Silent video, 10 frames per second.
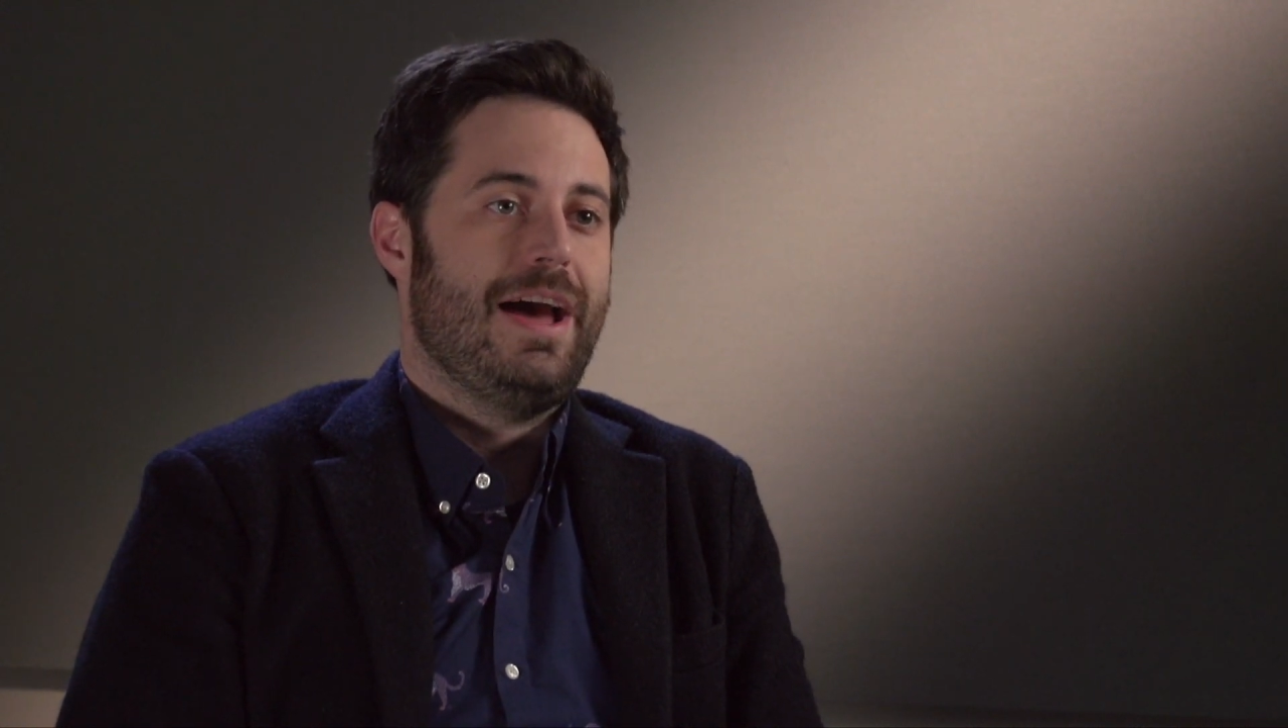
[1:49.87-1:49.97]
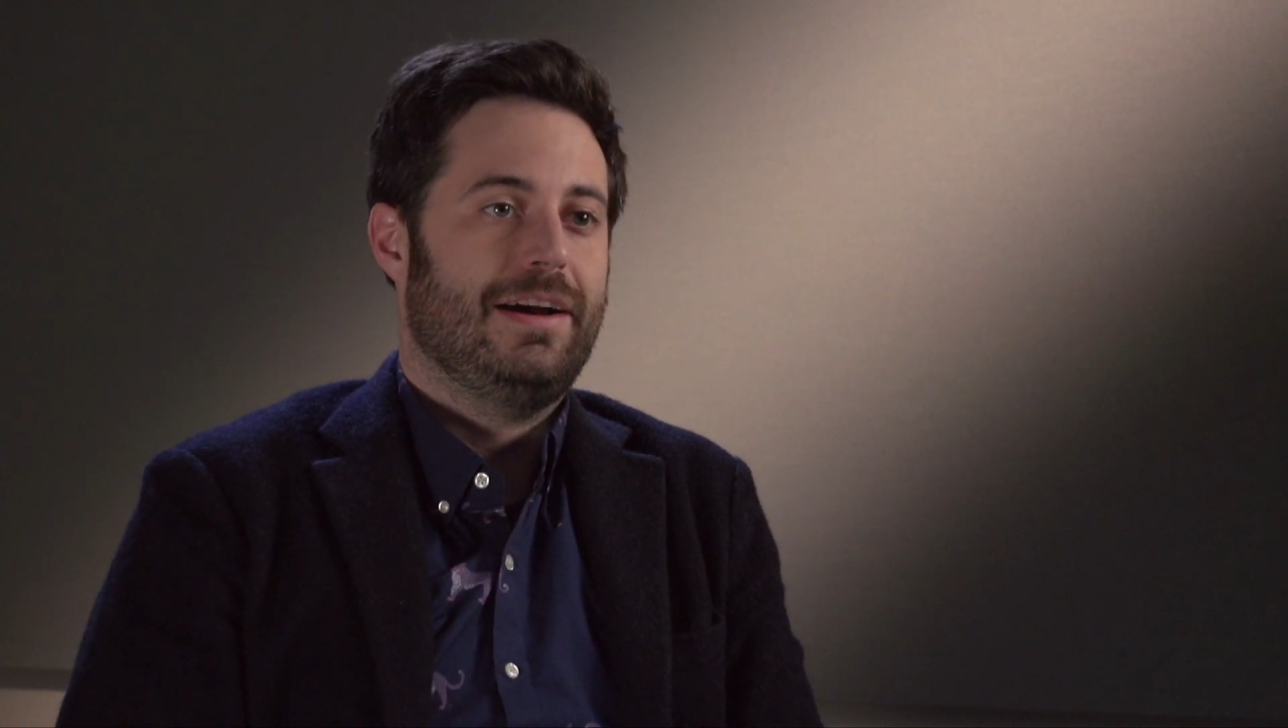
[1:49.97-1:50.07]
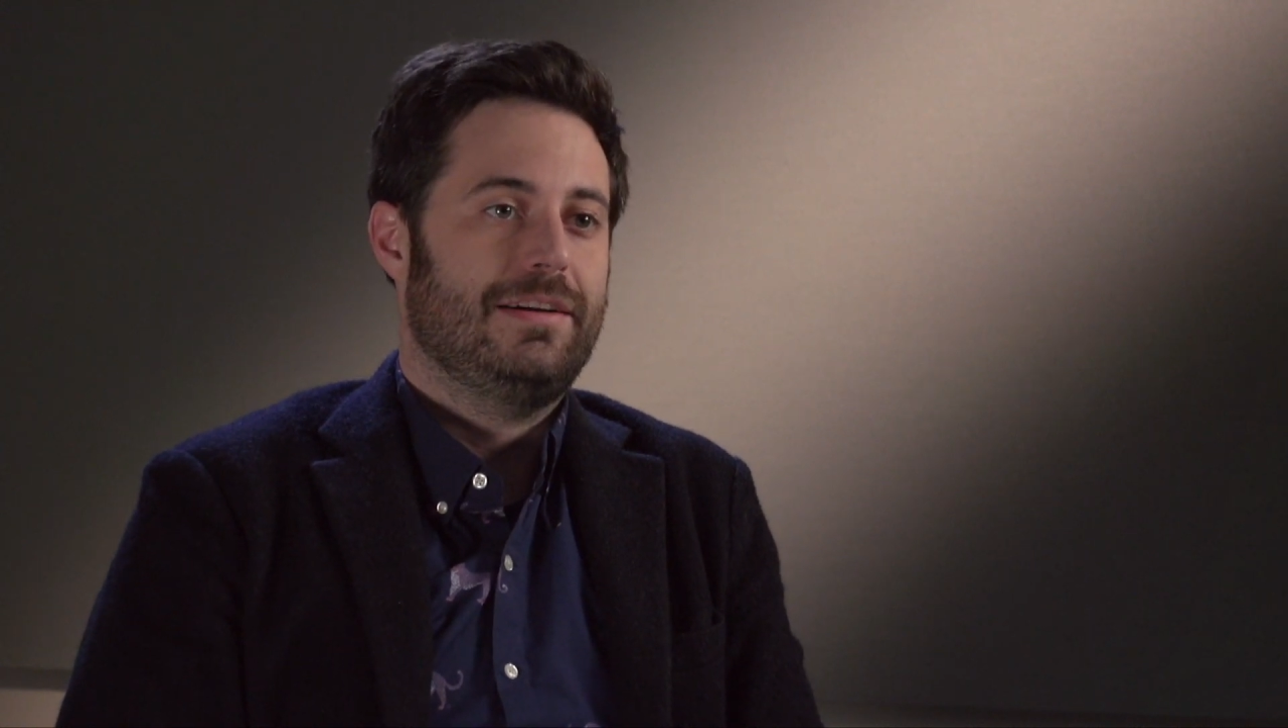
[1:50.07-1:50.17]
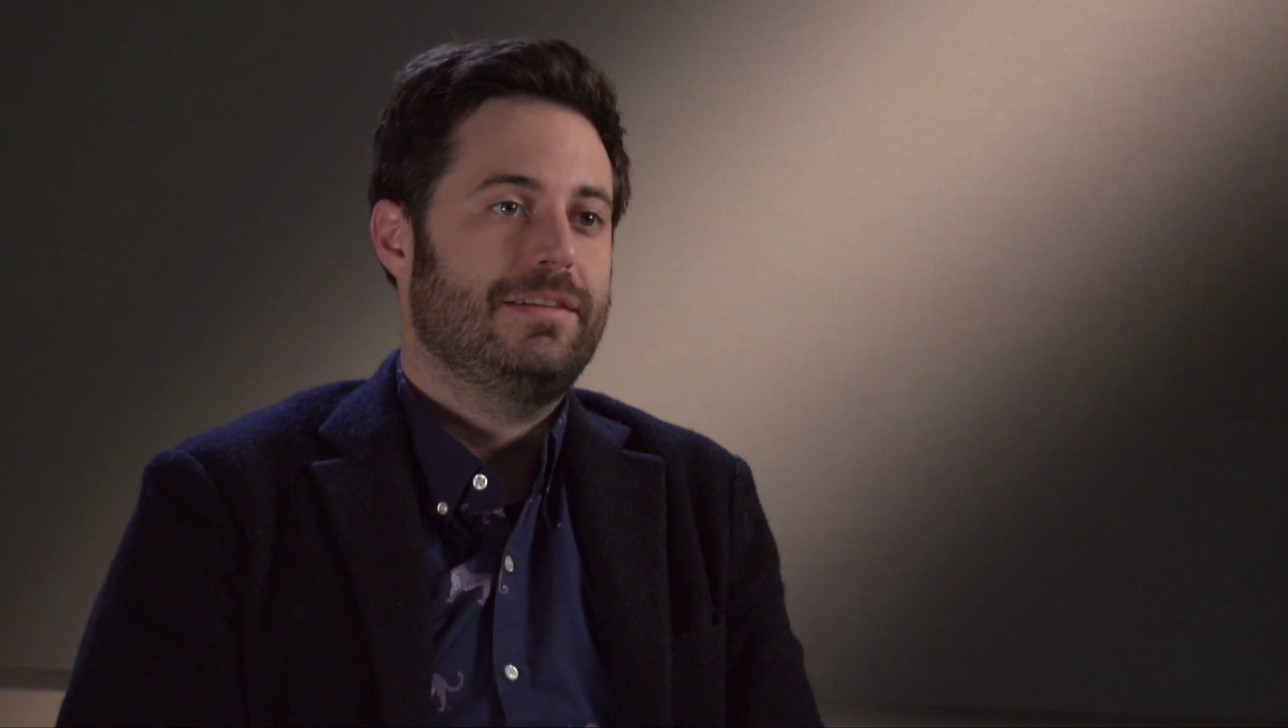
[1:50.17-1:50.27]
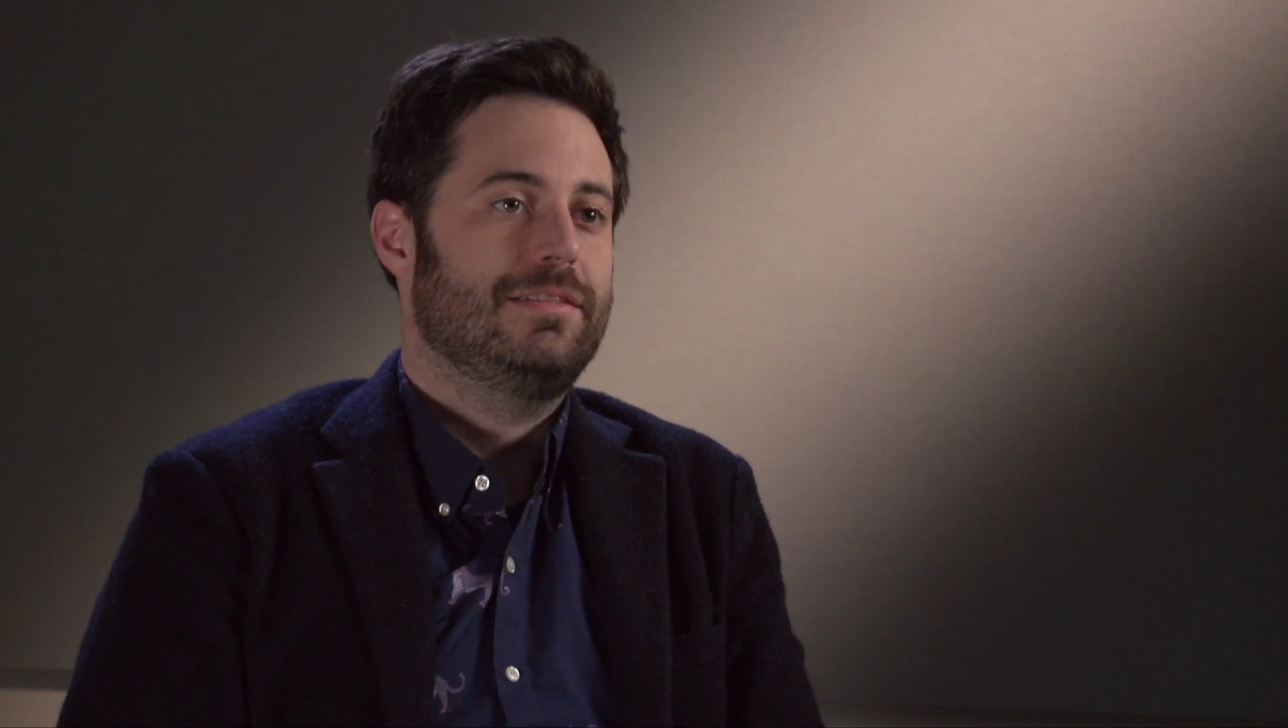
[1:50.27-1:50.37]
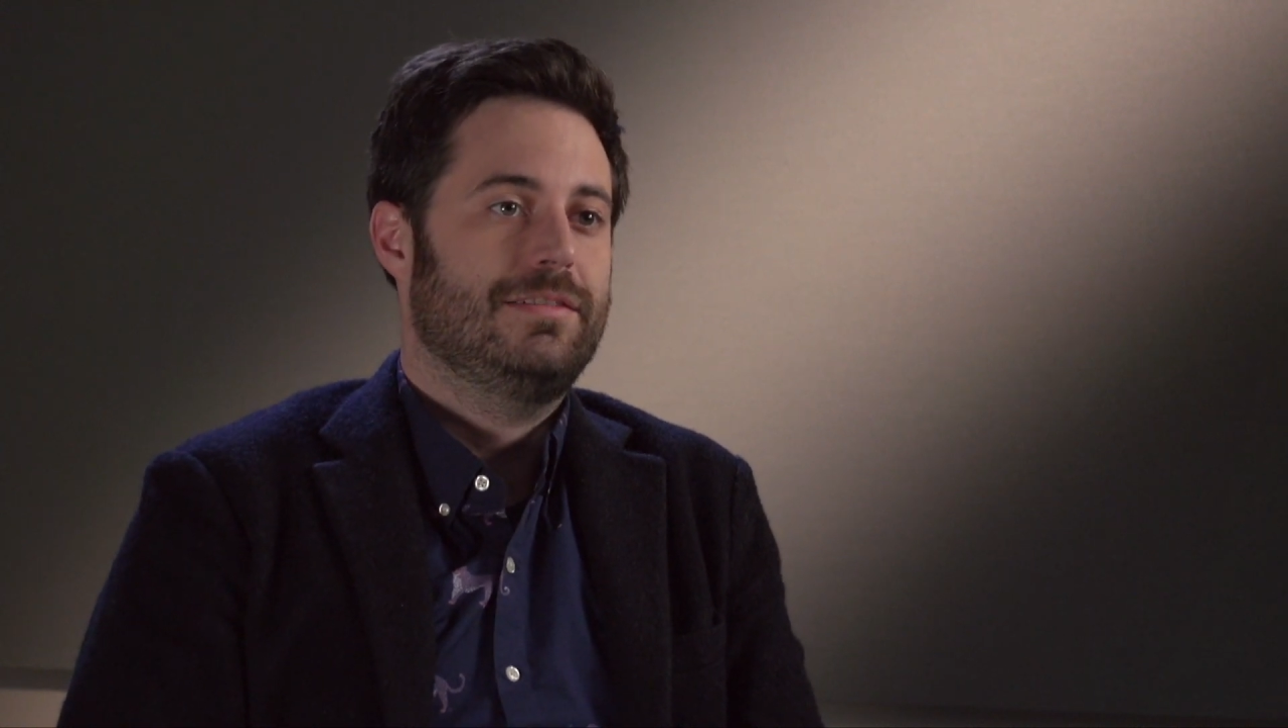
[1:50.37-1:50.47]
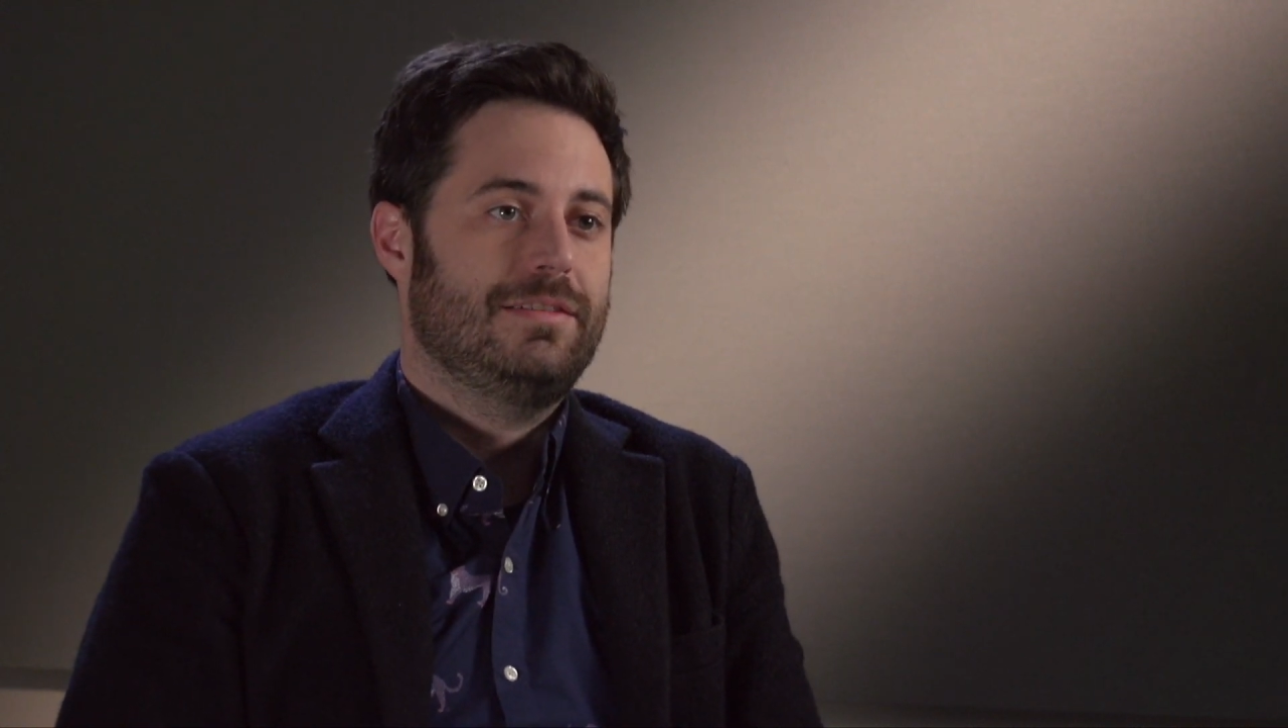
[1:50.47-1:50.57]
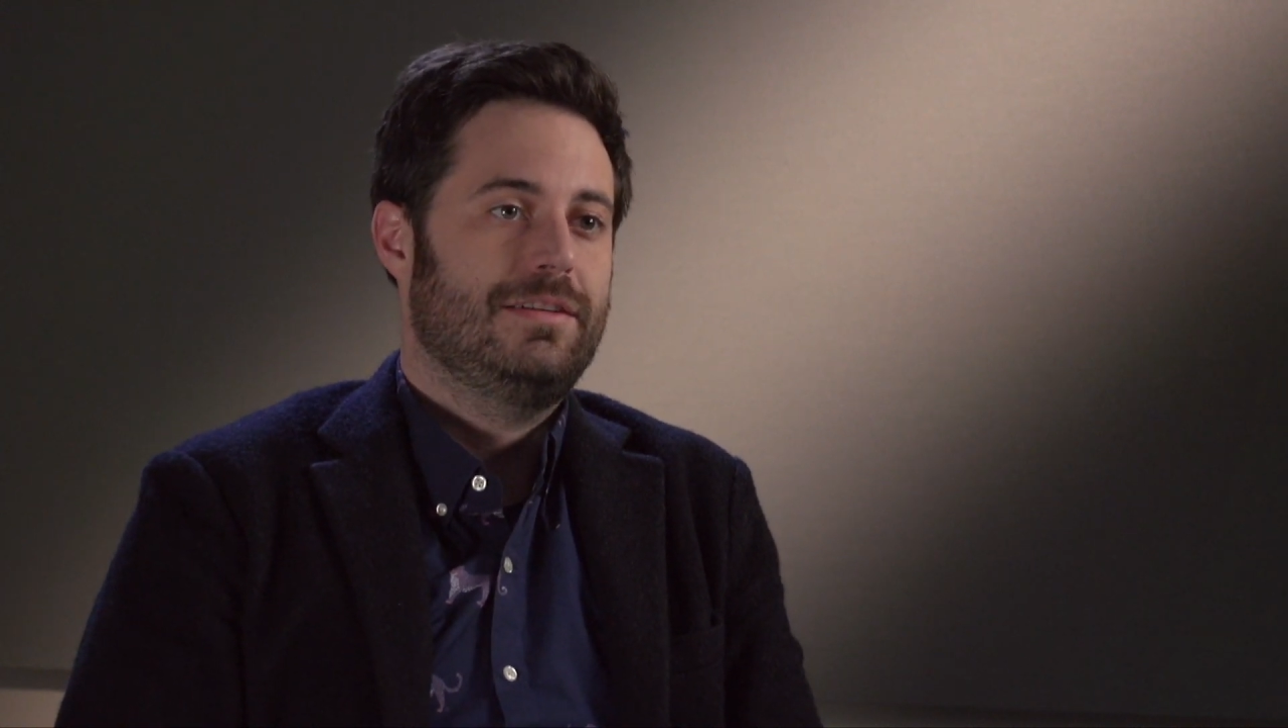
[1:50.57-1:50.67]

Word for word: hack